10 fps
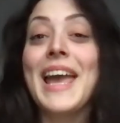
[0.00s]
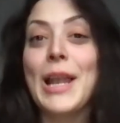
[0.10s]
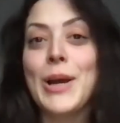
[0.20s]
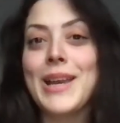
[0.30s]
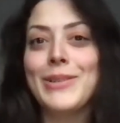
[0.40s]

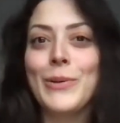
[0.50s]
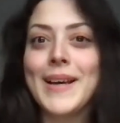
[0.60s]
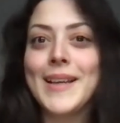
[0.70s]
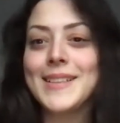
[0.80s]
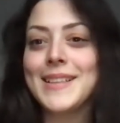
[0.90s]
Hello
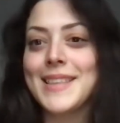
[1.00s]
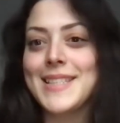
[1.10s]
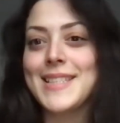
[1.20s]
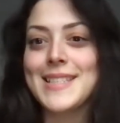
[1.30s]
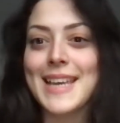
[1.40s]
everyone,
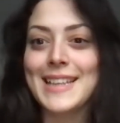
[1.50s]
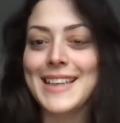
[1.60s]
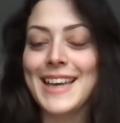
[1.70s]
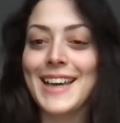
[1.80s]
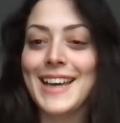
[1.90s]
this is
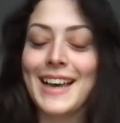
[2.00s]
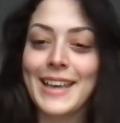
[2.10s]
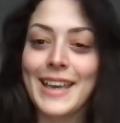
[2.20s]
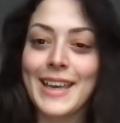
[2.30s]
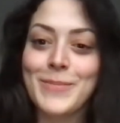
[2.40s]
Eda. I
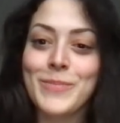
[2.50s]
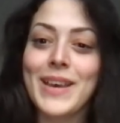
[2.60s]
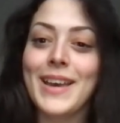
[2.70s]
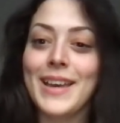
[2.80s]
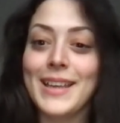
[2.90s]
am
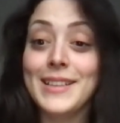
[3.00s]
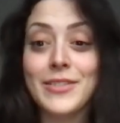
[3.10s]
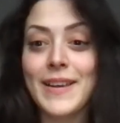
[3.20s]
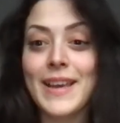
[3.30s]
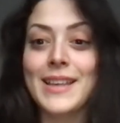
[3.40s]

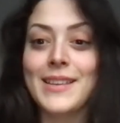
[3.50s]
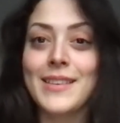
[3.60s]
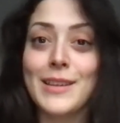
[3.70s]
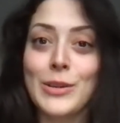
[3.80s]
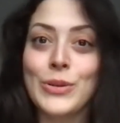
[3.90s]
Interfaith
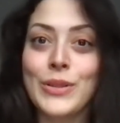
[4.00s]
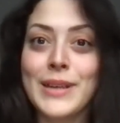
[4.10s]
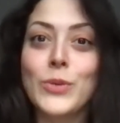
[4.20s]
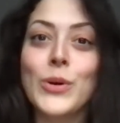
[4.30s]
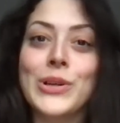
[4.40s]
Youth
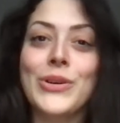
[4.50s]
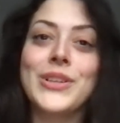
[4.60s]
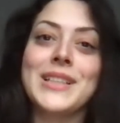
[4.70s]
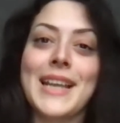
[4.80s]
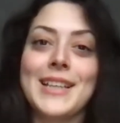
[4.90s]
Network
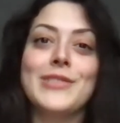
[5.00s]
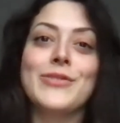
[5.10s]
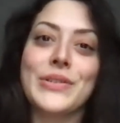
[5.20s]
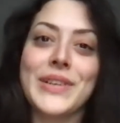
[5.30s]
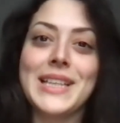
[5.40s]
Coordinator
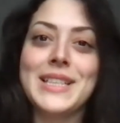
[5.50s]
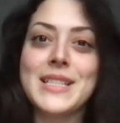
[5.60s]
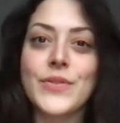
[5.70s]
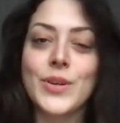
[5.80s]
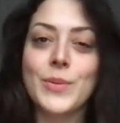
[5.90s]
for
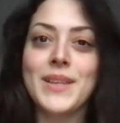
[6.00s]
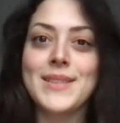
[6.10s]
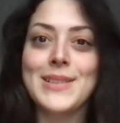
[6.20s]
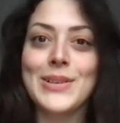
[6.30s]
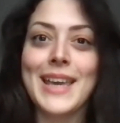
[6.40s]
Religions for
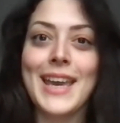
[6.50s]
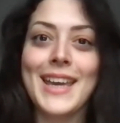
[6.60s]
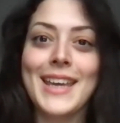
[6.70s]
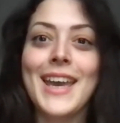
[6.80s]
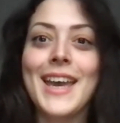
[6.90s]
Peace
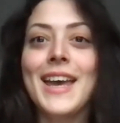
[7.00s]
UK.